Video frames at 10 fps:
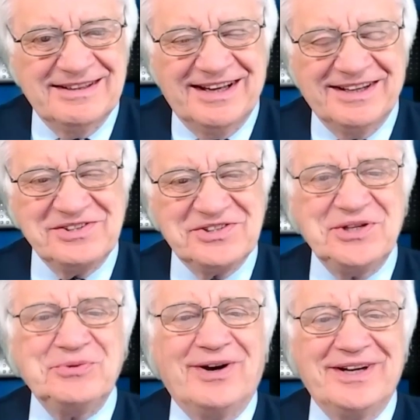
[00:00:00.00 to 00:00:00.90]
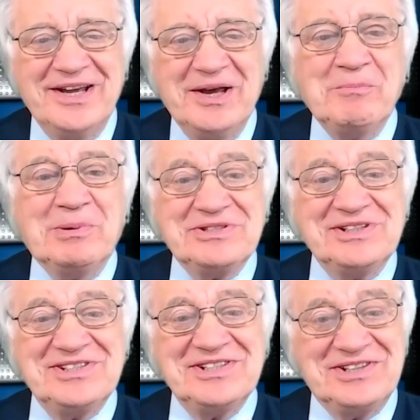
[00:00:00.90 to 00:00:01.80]
I can see why
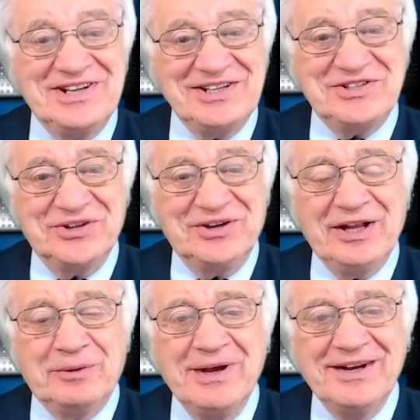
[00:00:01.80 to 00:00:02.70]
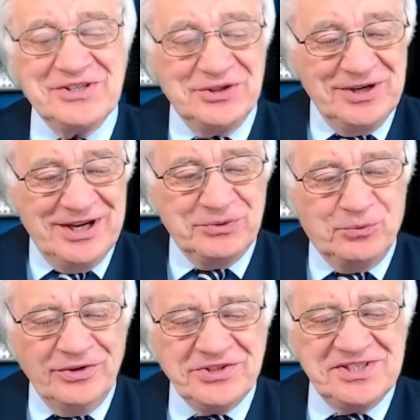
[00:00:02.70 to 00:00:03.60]
businesses need your help. So at
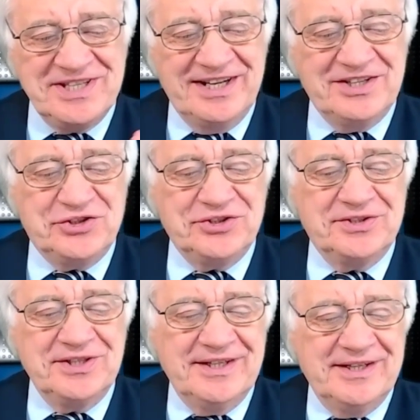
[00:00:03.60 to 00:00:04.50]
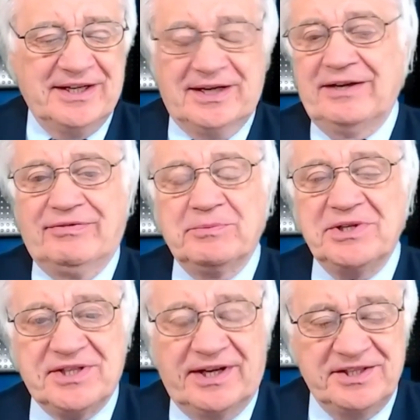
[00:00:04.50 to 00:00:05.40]
what stage should, if I'm
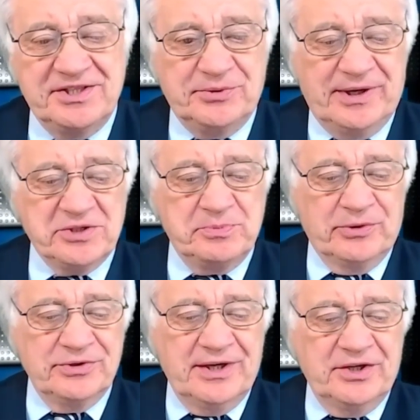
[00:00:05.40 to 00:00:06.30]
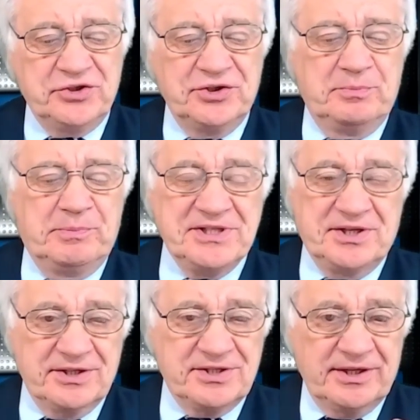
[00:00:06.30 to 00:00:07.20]
deciding to export, should a
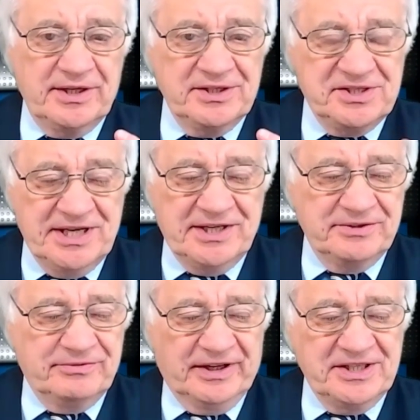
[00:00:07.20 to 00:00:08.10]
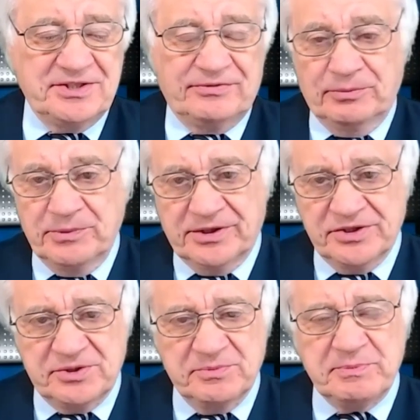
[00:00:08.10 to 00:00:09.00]
business seek advice from the
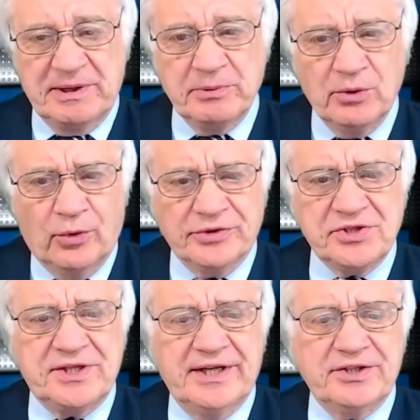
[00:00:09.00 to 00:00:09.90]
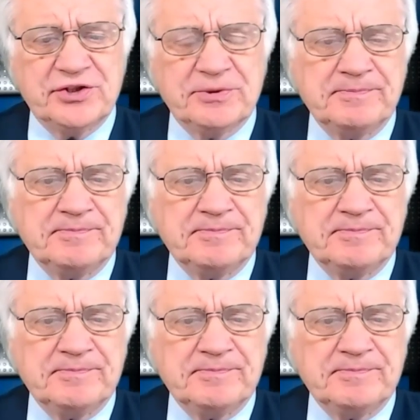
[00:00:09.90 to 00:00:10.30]
customs people? At what stage?